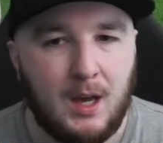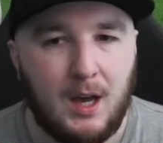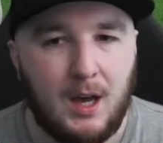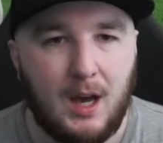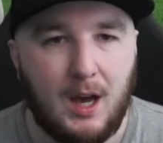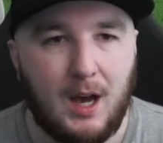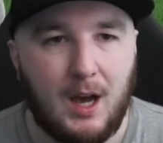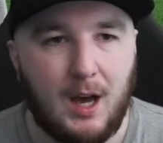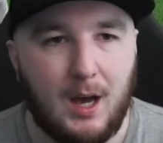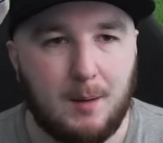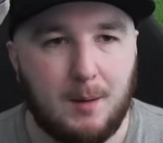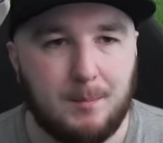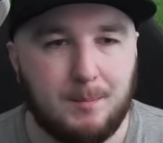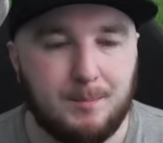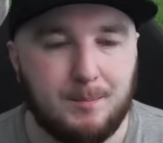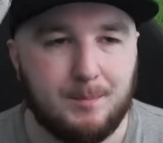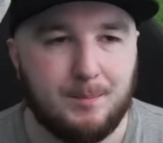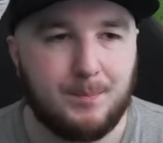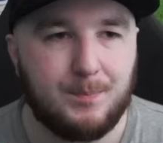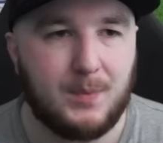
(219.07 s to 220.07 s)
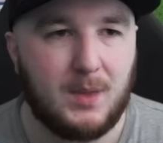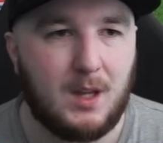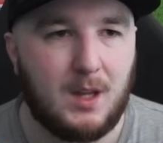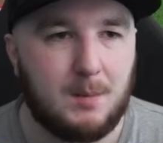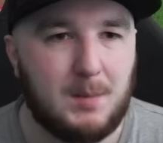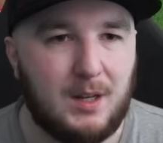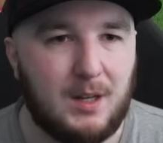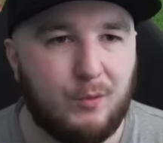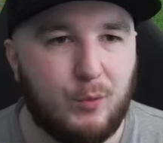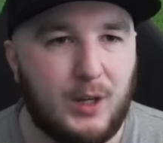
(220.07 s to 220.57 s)
I mean,
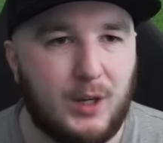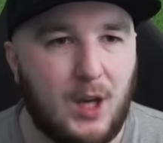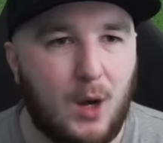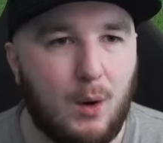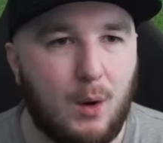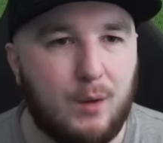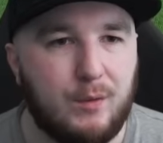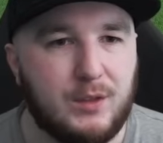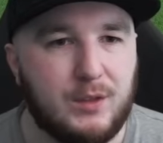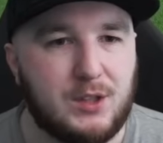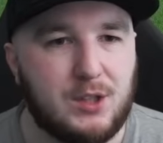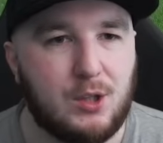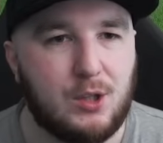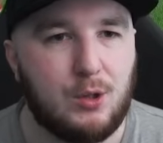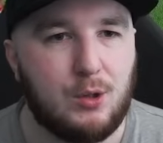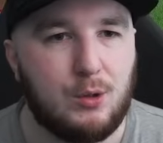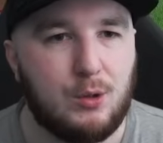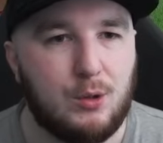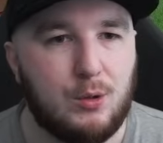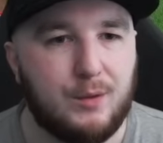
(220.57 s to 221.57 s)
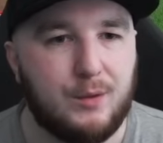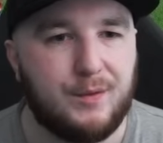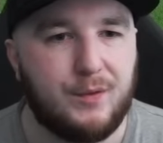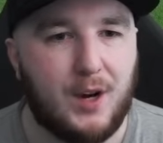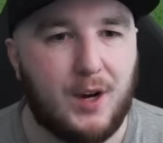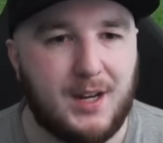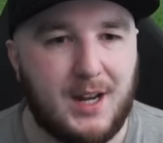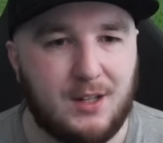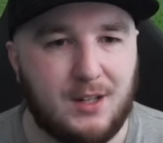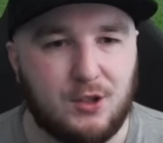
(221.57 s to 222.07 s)
if we go over to
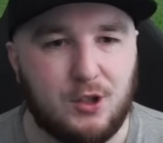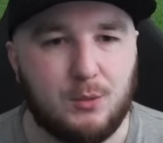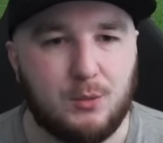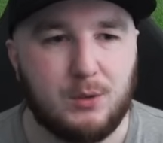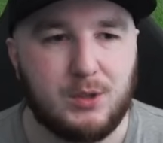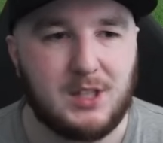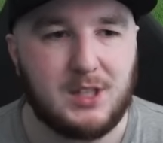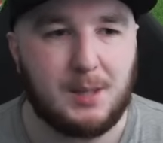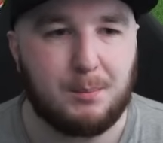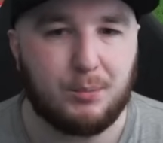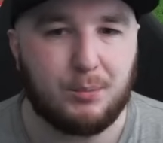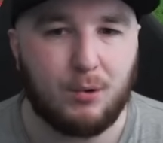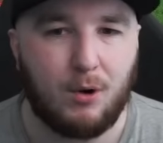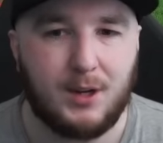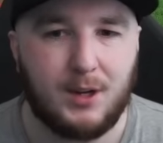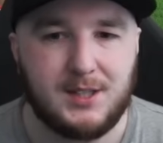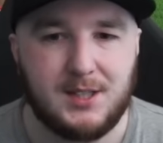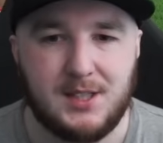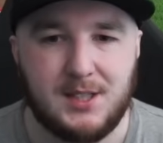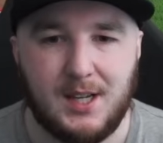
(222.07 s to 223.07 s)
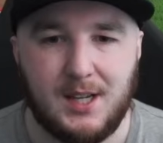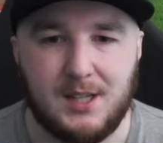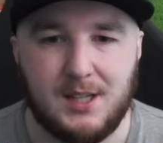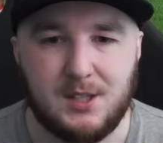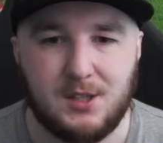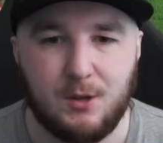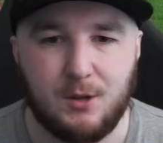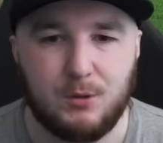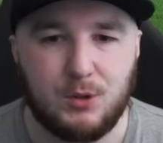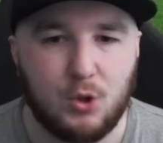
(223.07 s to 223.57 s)
financial, we'll see prices here.
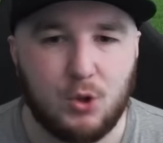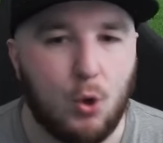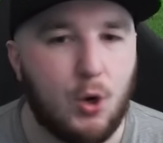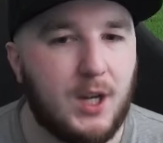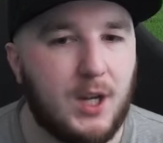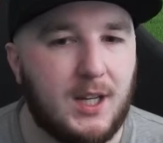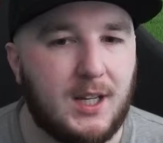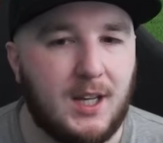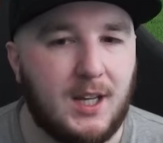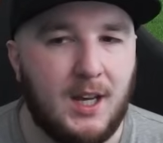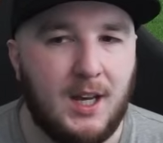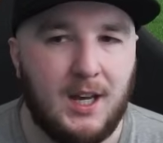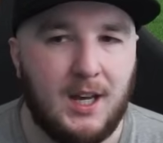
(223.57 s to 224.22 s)
So Doig...